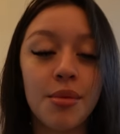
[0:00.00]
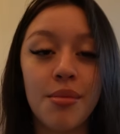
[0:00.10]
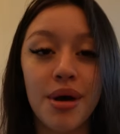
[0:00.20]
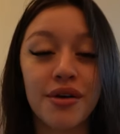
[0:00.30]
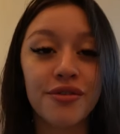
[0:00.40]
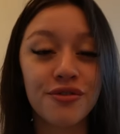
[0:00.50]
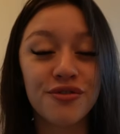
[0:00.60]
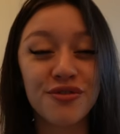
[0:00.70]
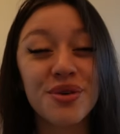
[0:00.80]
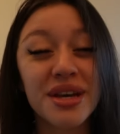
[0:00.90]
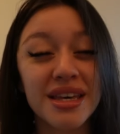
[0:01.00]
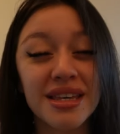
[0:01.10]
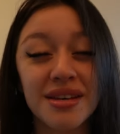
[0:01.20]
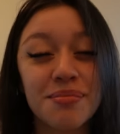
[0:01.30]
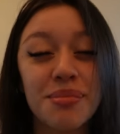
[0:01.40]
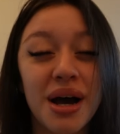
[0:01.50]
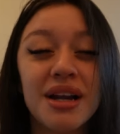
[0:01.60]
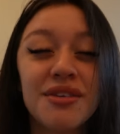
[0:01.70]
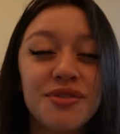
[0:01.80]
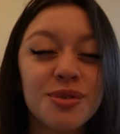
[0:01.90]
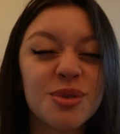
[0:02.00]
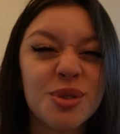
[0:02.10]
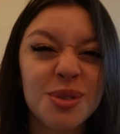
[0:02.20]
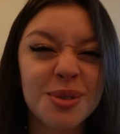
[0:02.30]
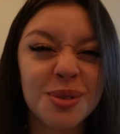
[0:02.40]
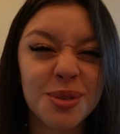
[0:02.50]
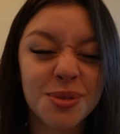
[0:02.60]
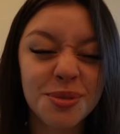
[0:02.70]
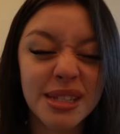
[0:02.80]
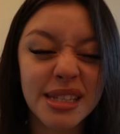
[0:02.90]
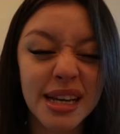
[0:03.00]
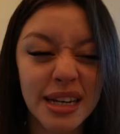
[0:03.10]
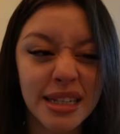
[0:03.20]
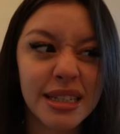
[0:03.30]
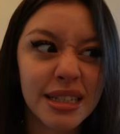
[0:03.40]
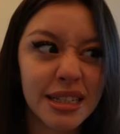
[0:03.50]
My freaking body feels so tight